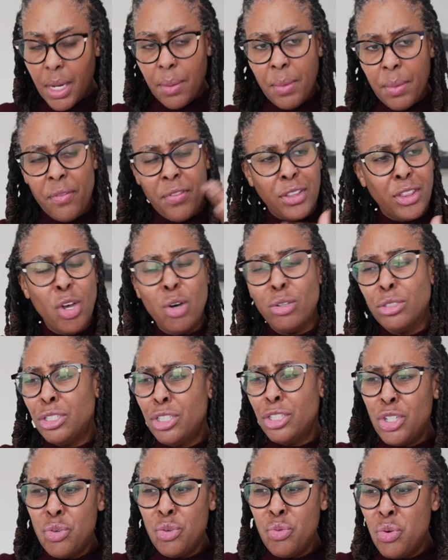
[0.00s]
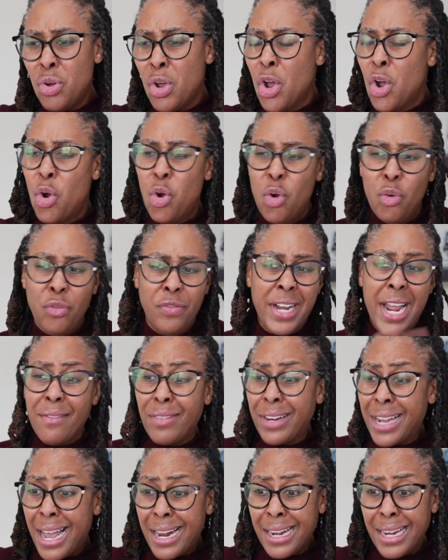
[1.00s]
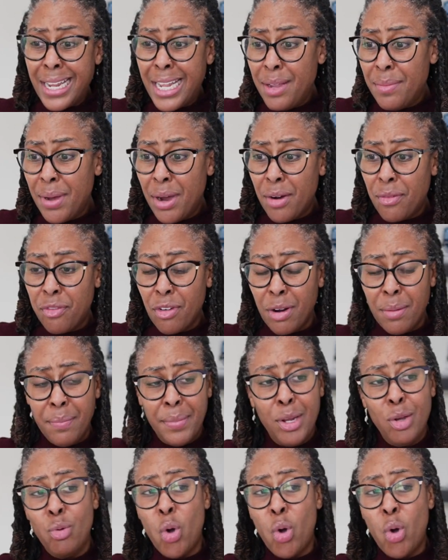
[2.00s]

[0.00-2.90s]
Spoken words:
But for those of you who've never gotten an email from me,